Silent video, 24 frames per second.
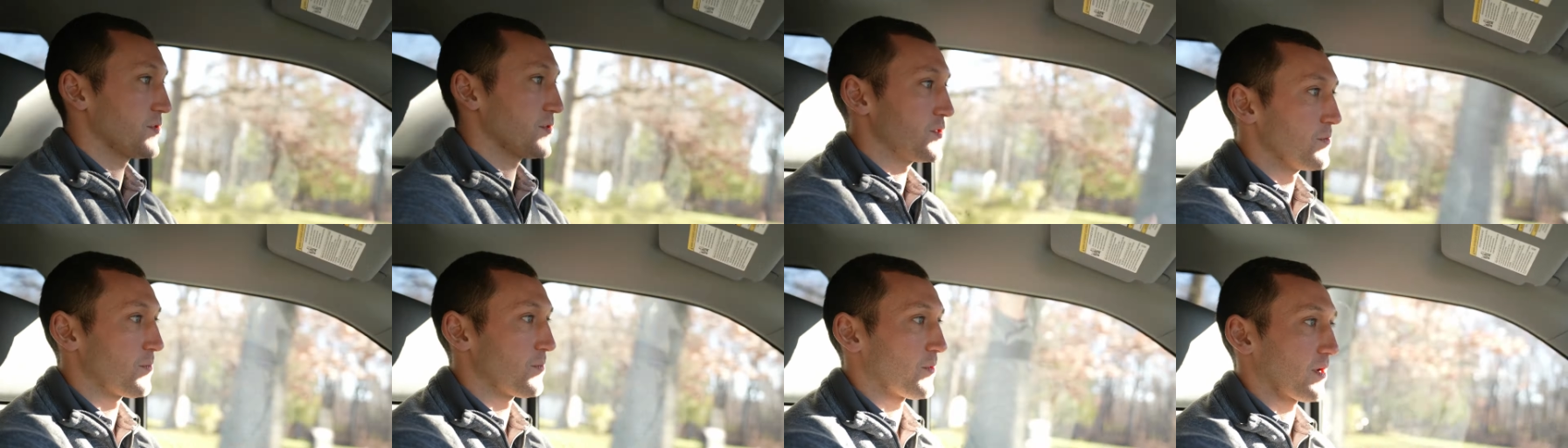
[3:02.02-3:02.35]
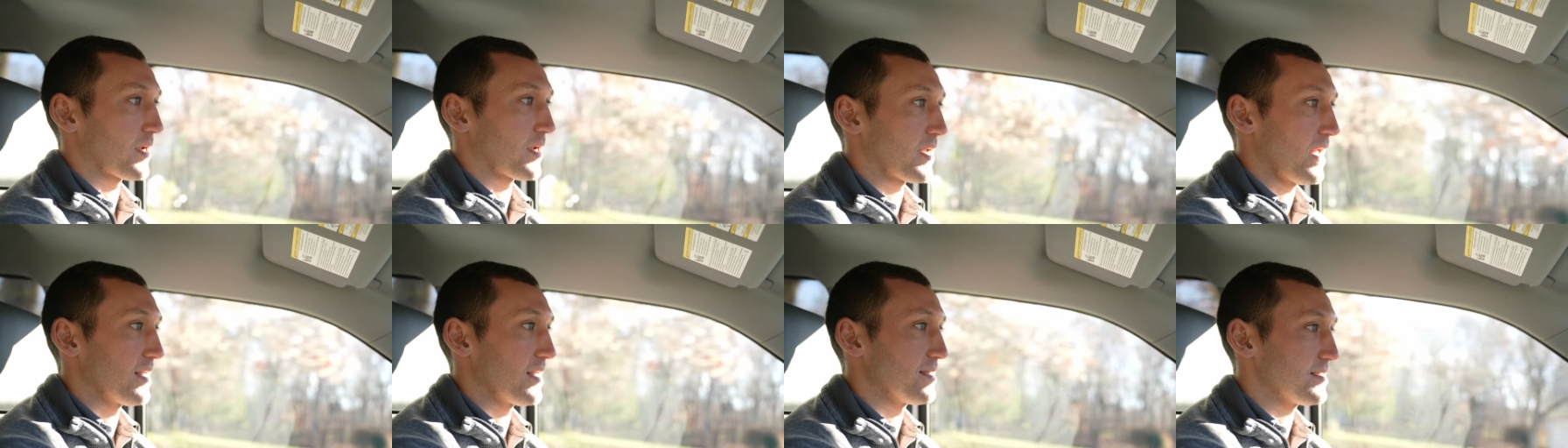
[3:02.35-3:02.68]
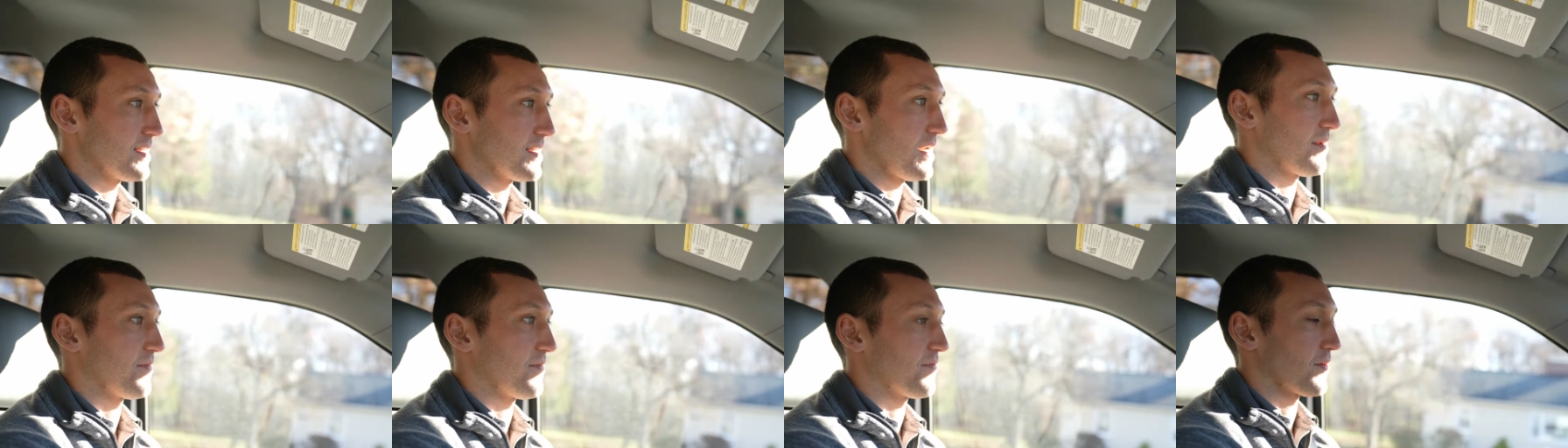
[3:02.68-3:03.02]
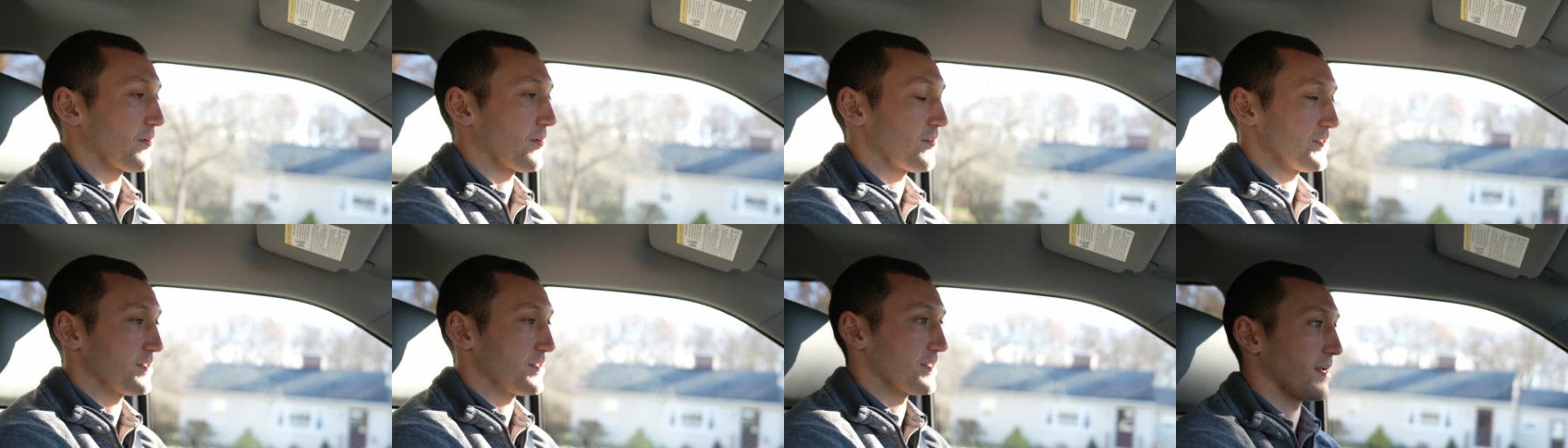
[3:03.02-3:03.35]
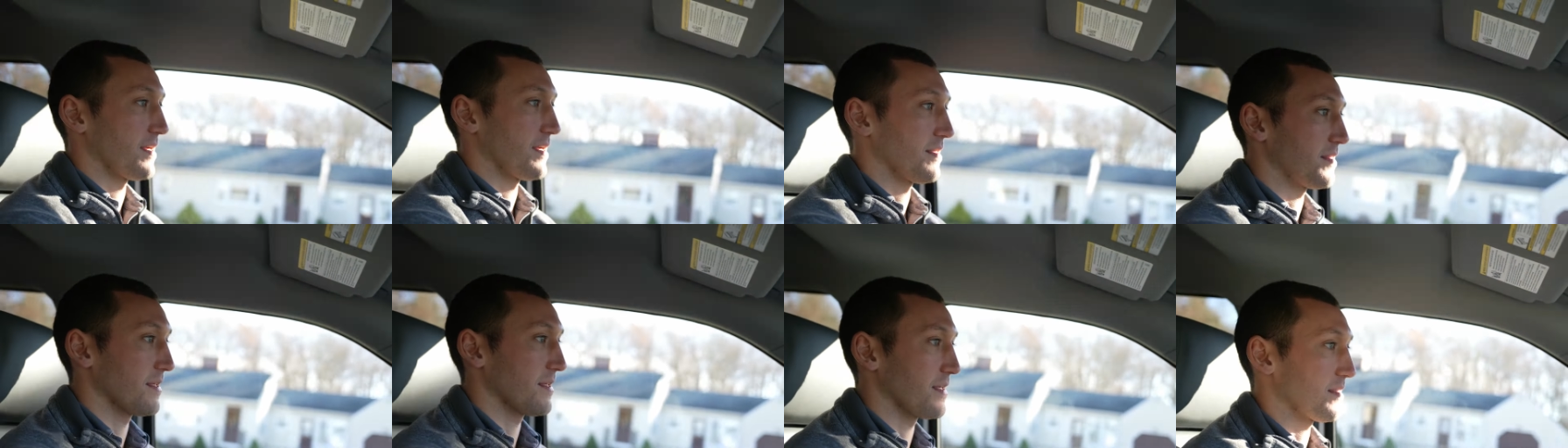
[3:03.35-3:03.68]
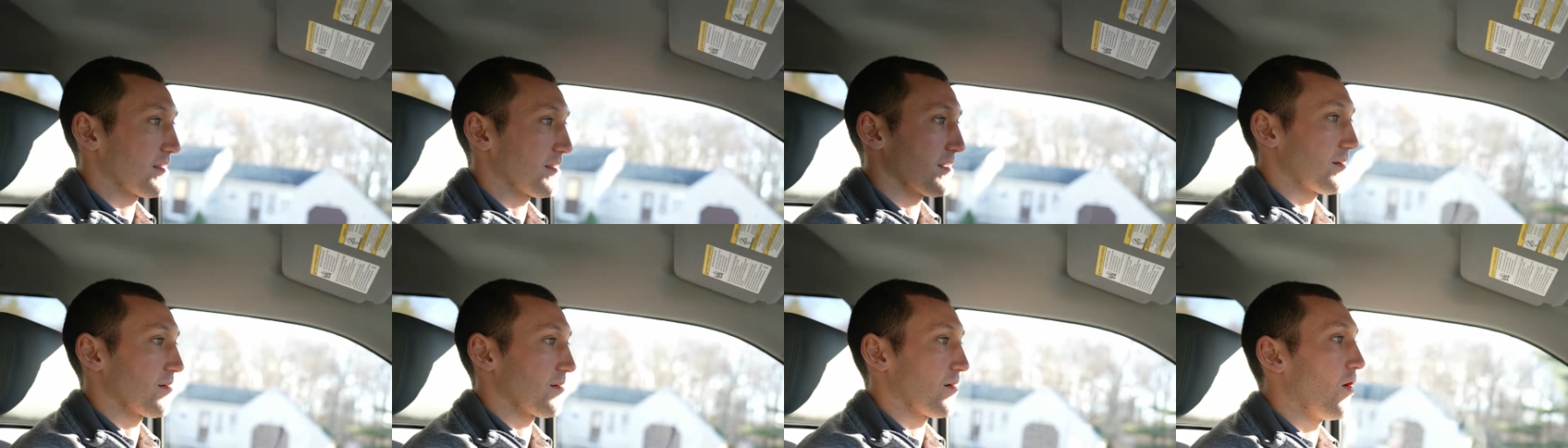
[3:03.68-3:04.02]
super against it at first, and I
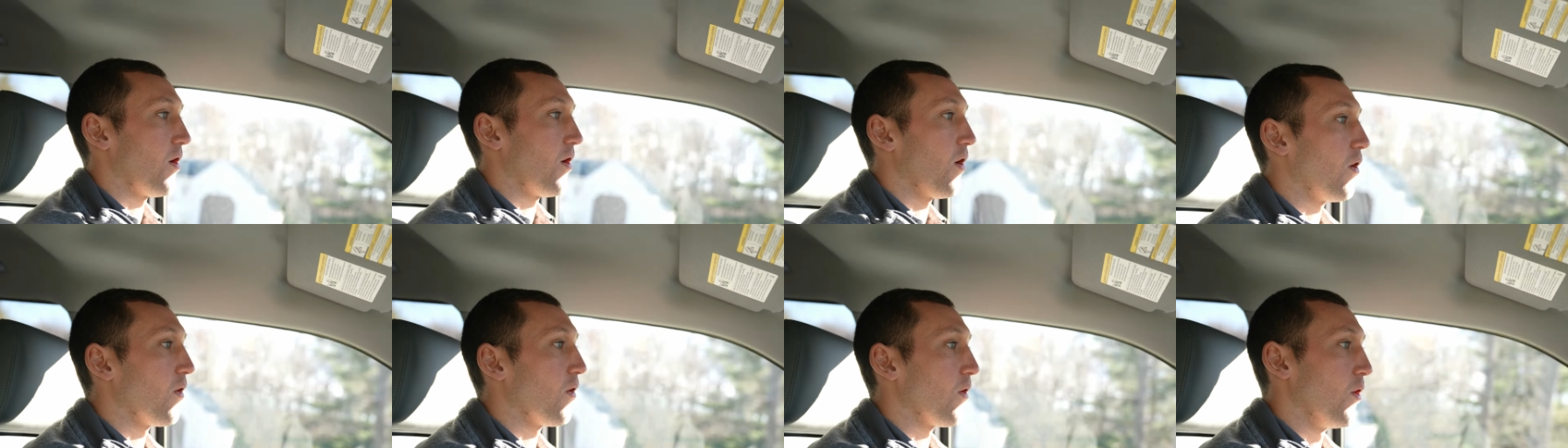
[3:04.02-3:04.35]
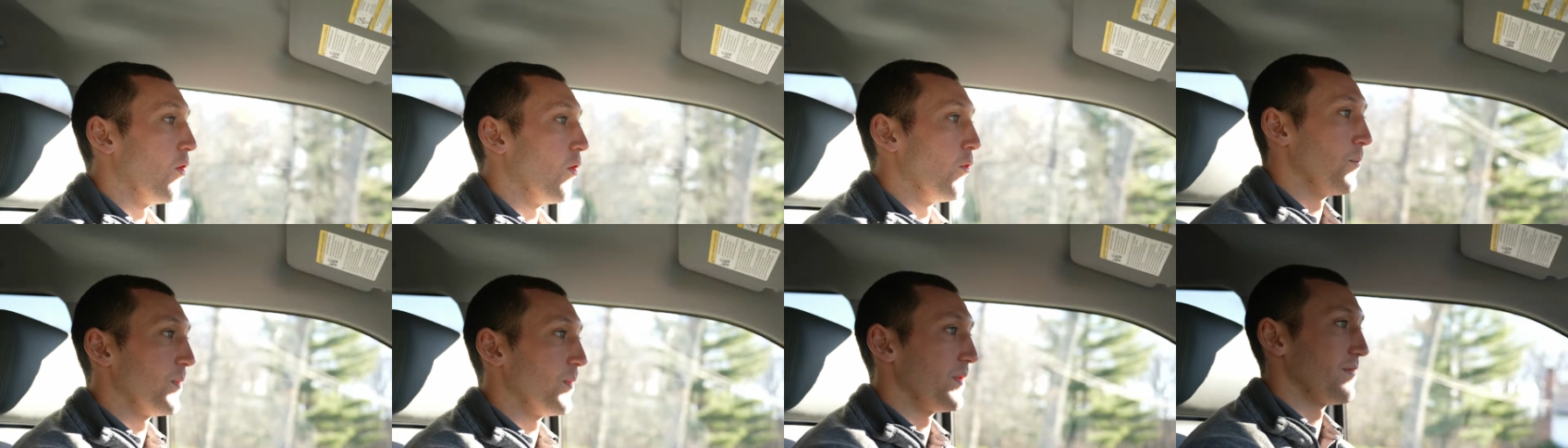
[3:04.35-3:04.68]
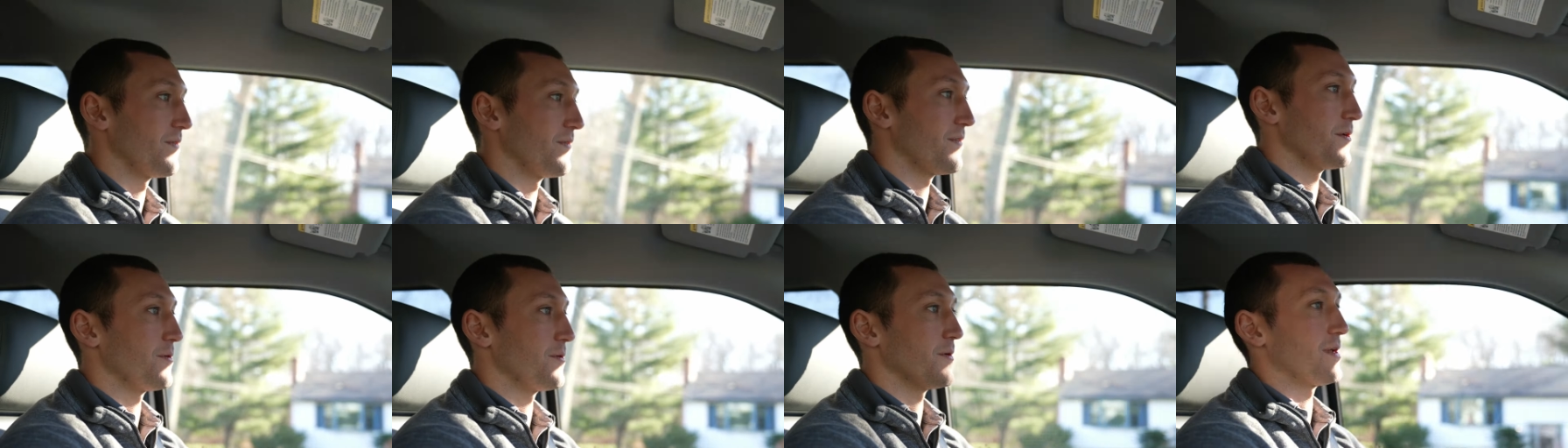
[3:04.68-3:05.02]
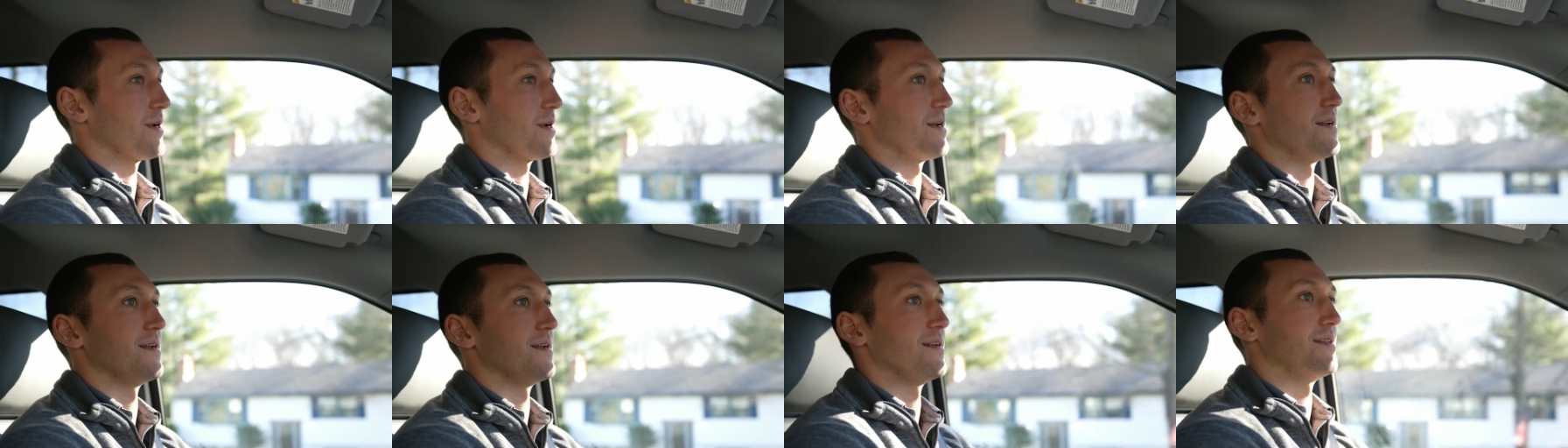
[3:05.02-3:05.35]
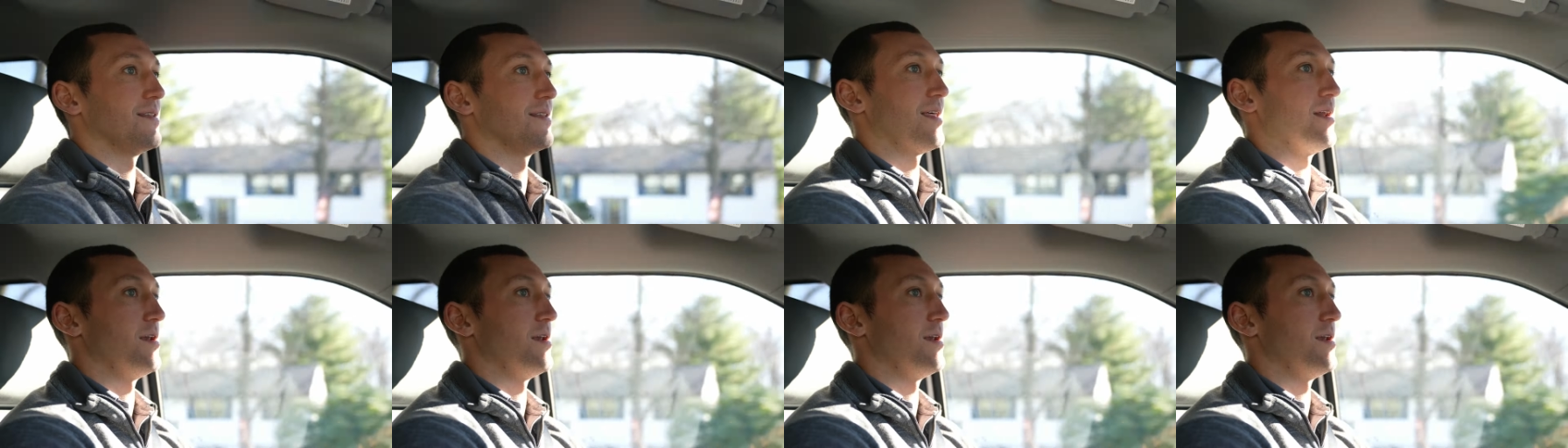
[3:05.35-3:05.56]
think they're all open to it and